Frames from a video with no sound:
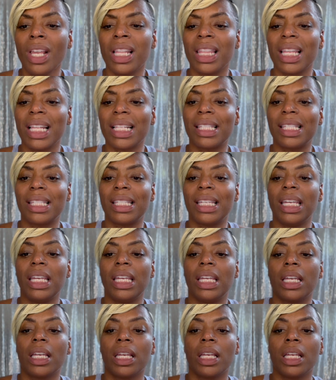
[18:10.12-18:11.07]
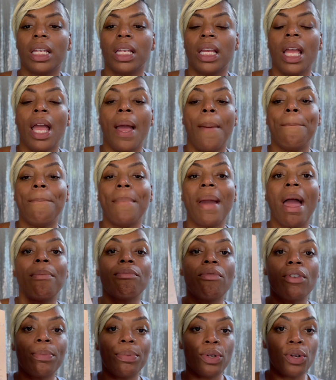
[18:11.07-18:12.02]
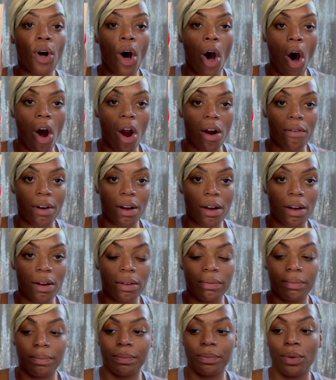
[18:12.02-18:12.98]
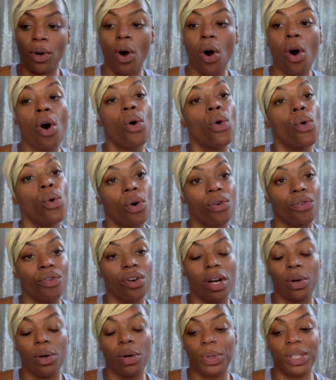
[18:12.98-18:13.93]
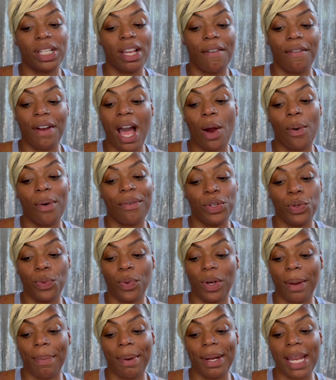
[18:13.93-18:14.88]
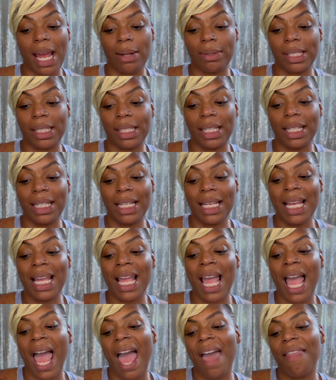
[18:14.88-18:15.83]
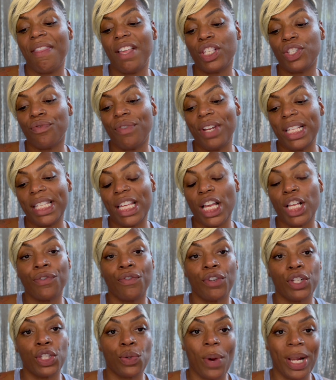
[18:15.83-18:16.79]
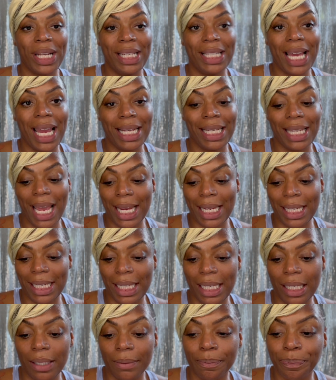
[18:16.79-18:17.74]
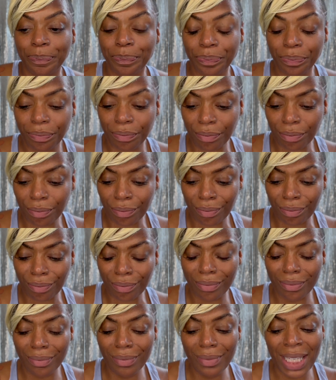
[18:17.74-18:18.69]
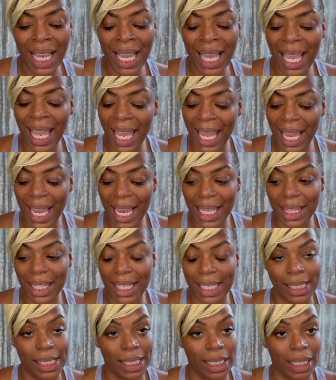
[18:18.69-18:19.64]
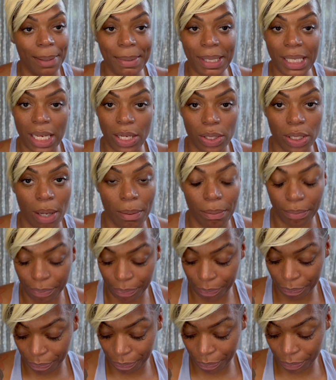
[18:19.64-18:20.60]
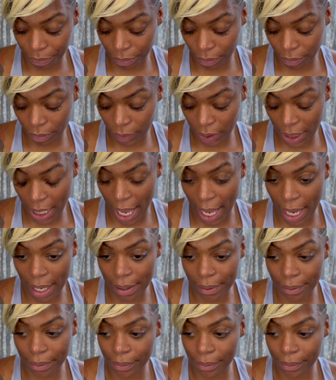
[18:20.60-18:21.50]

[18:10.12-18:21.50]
let's see, Memorable Aura, or Aura, whichever, however you want to pronounce it. And this retails for $29.90. And listen, let me tell you something, okay?